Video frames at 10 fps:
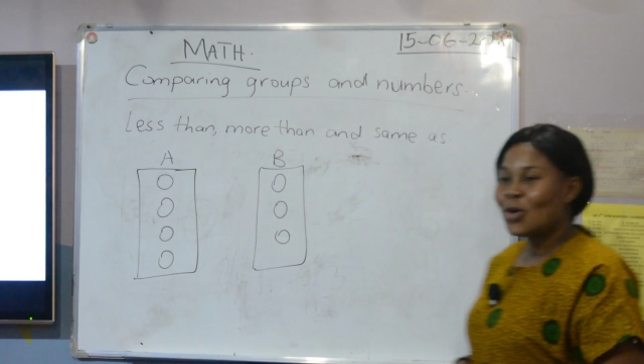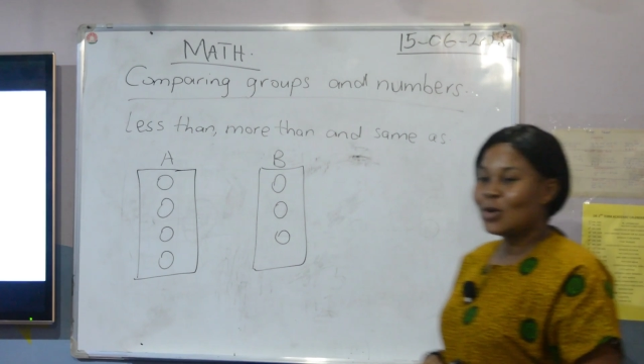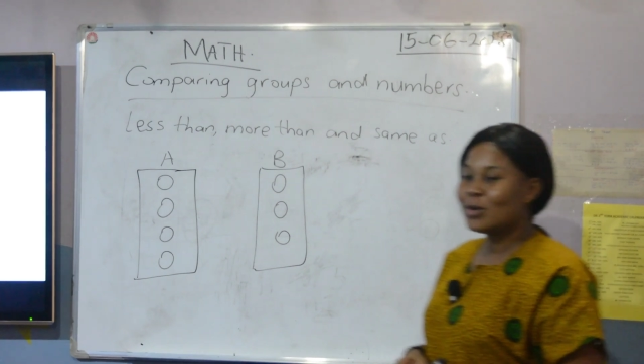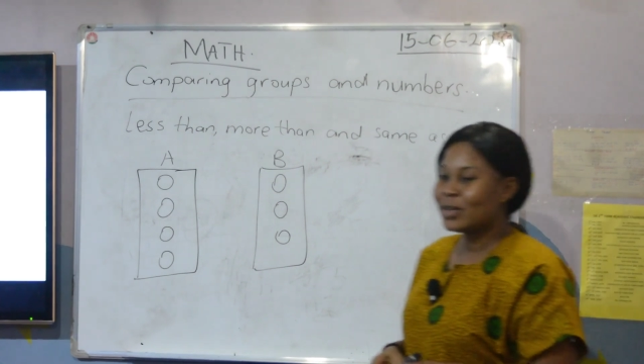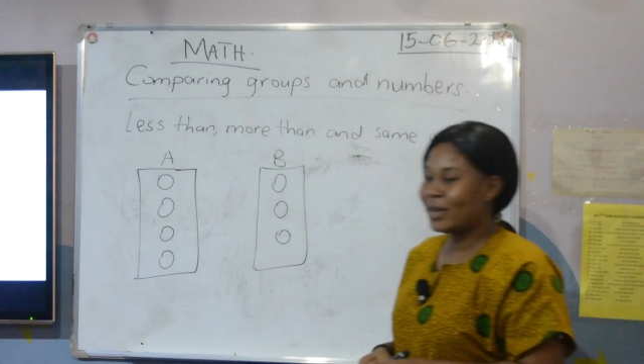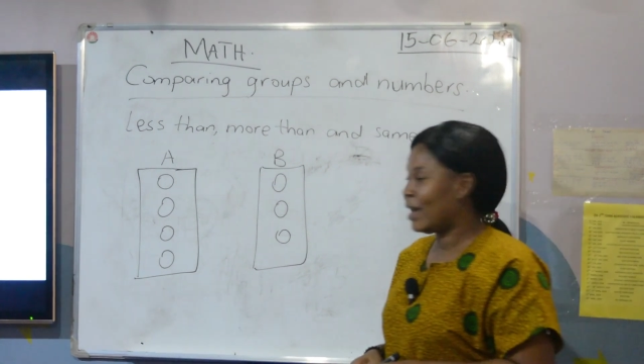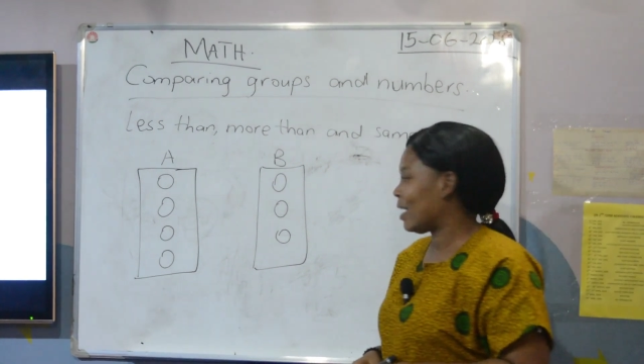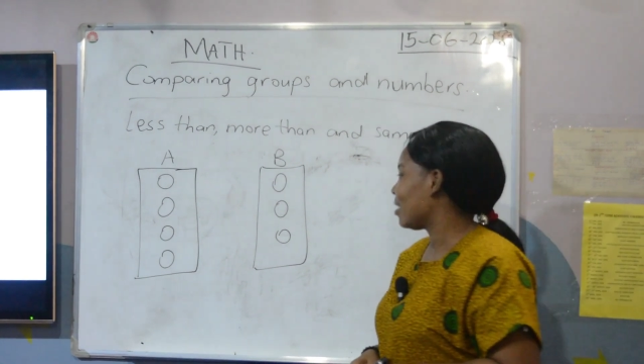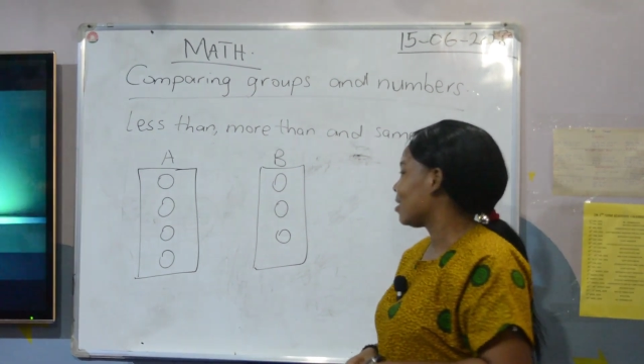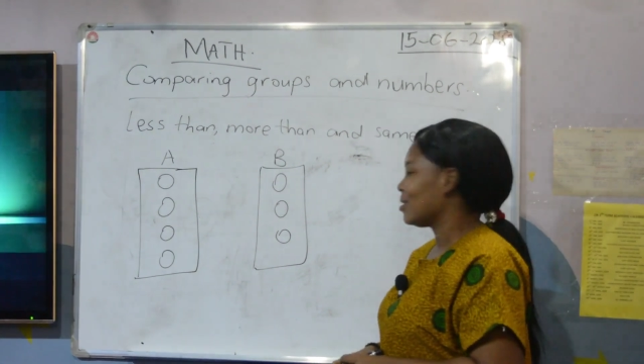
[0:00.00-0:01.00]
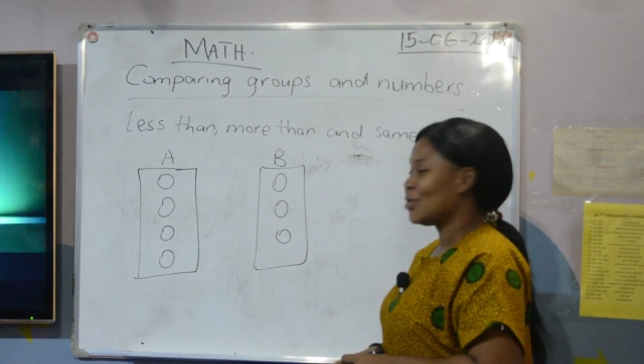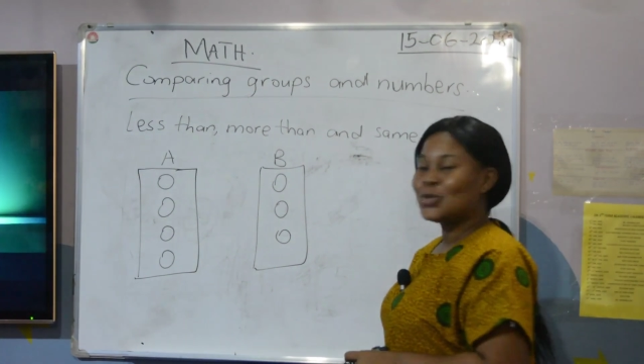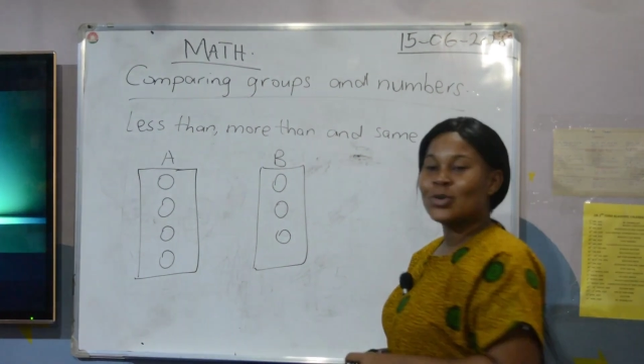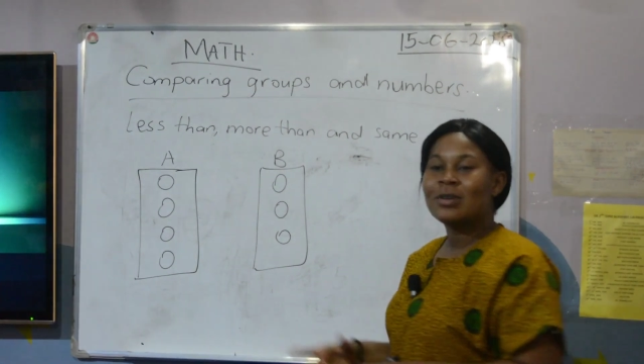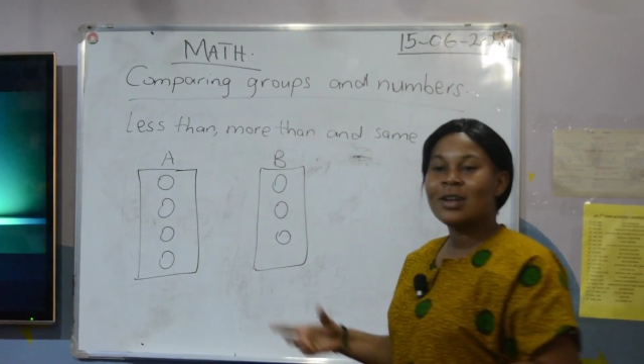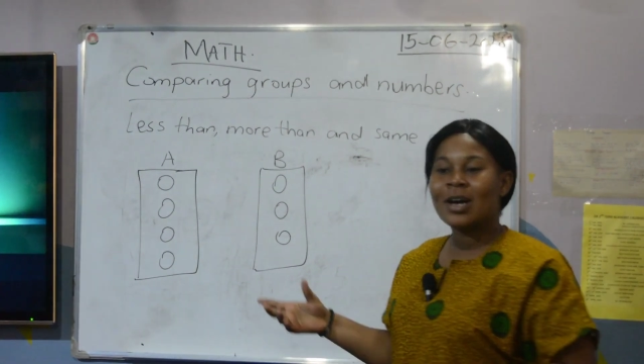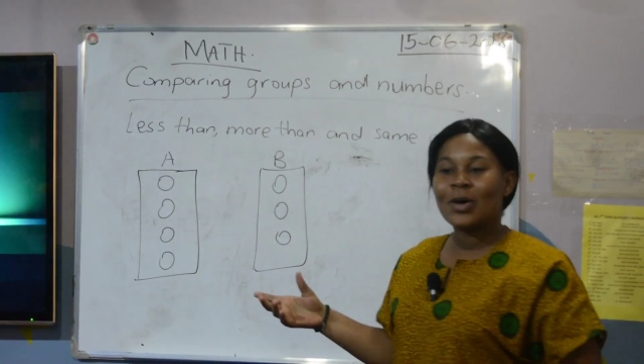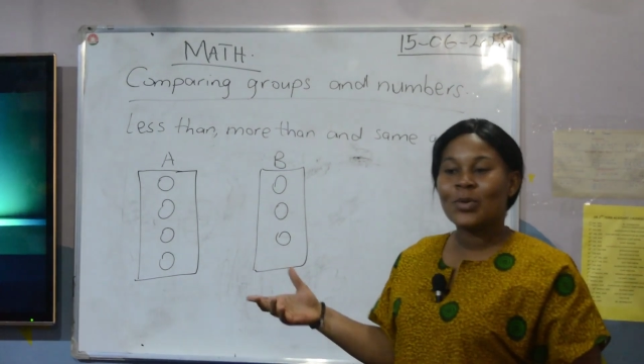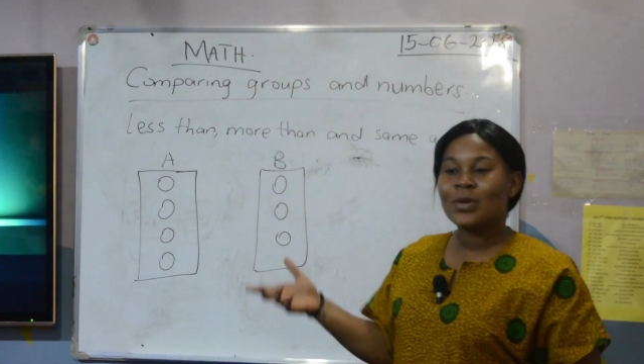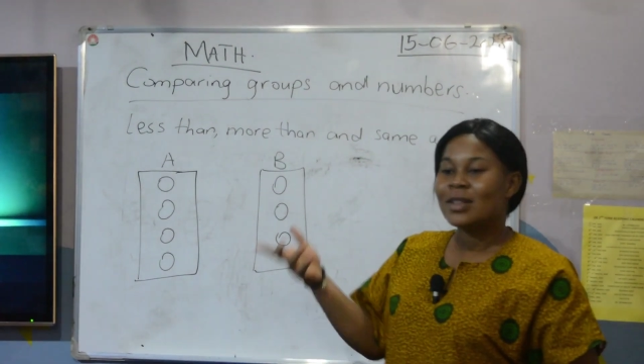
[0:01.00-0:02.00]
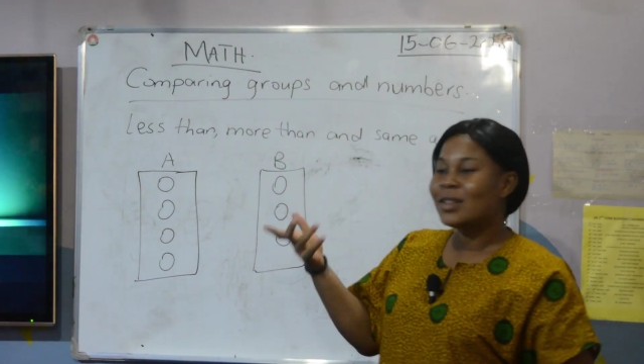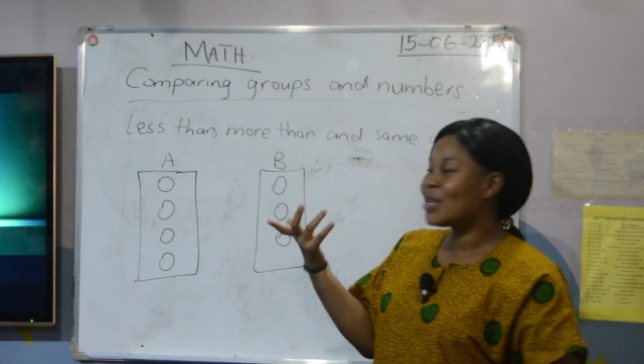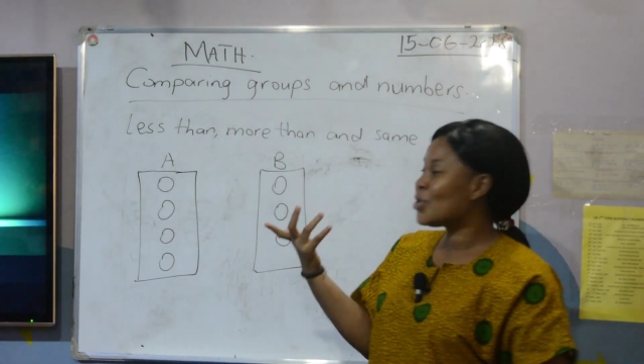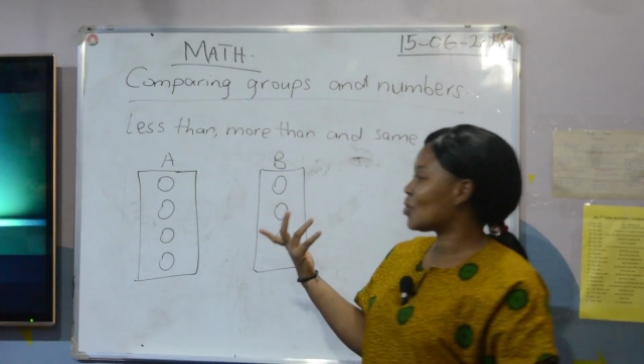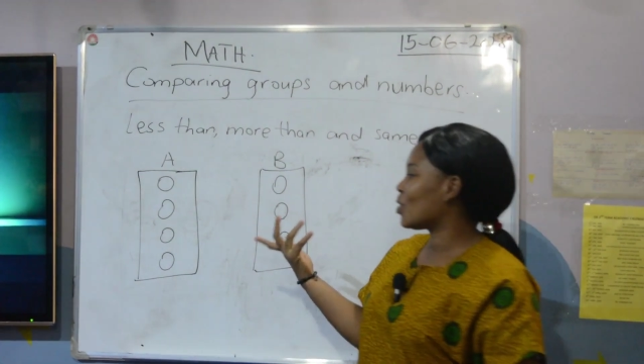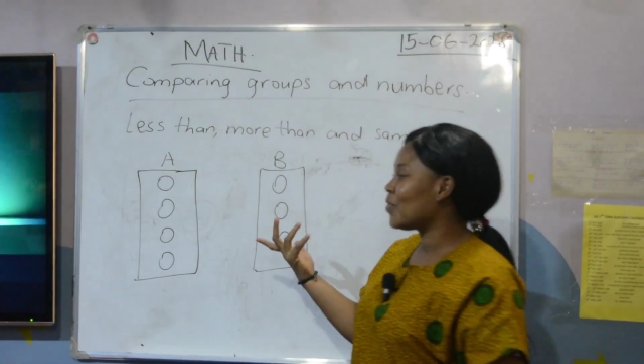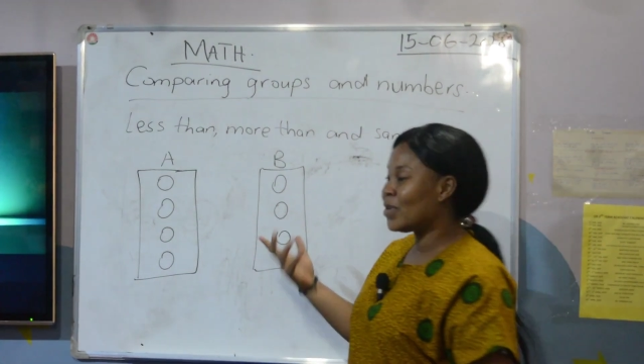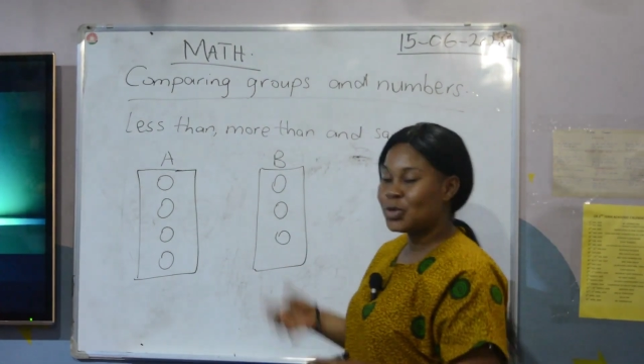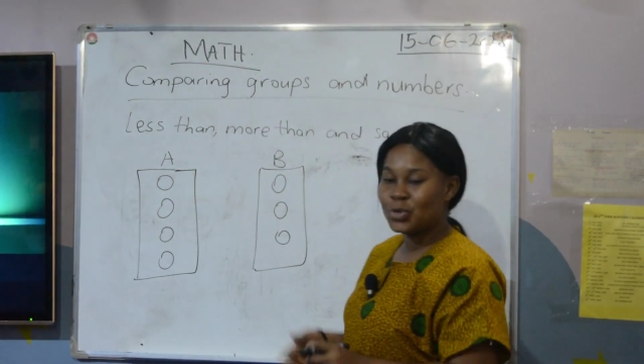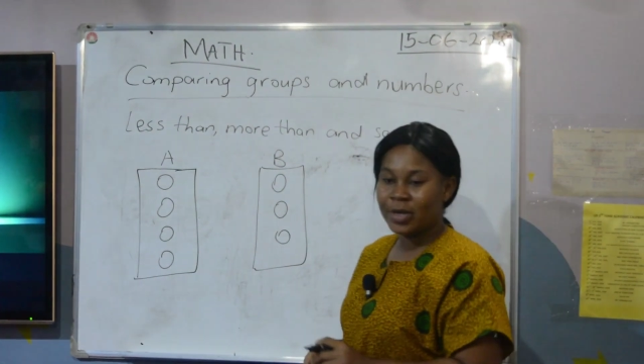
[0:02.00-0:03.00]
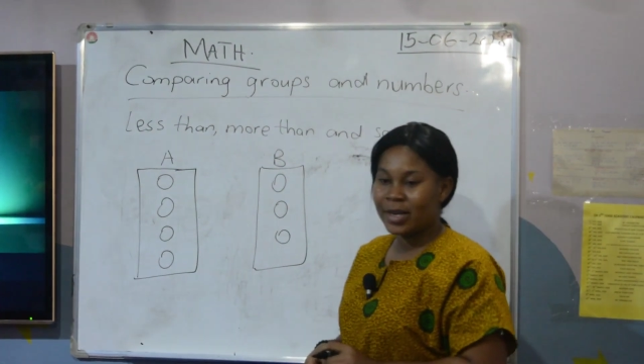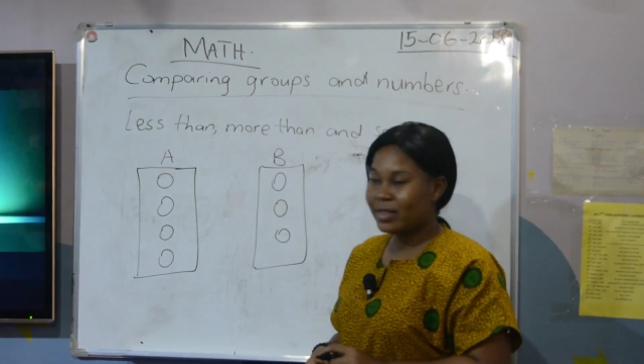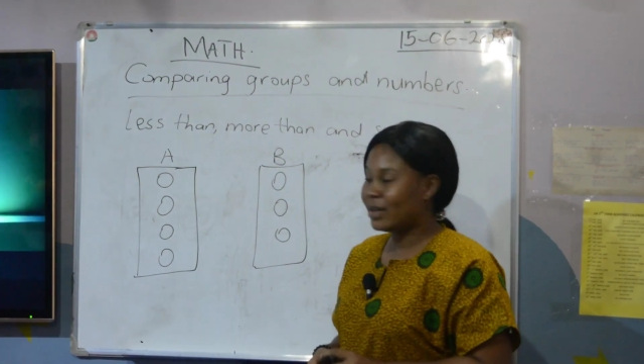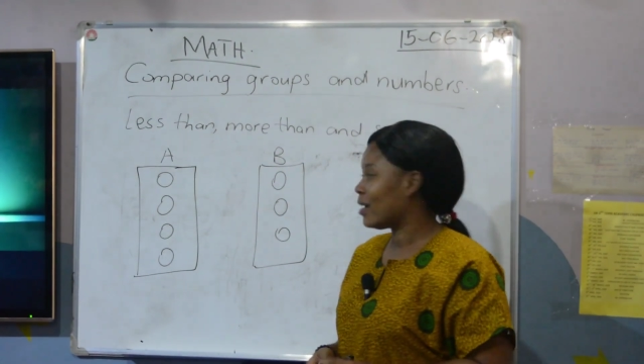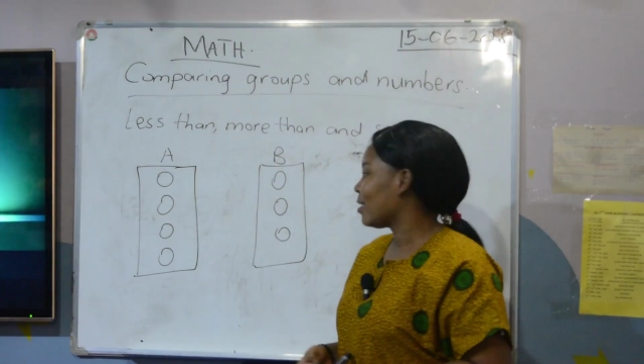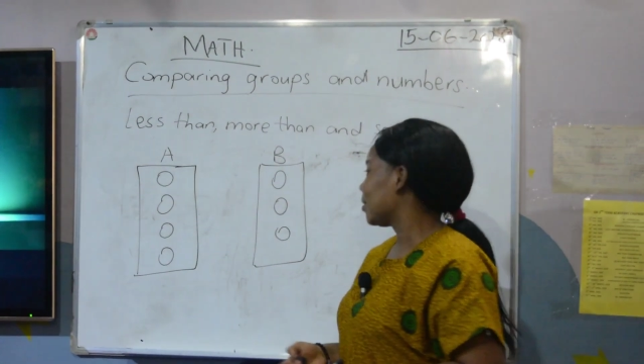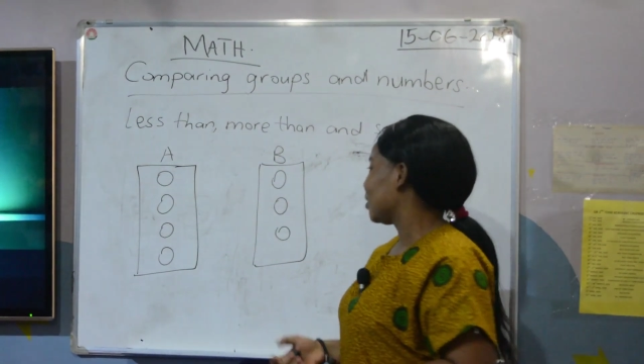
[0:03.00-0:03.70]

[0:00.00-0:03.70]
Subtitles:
Okay, so now let's solve it together.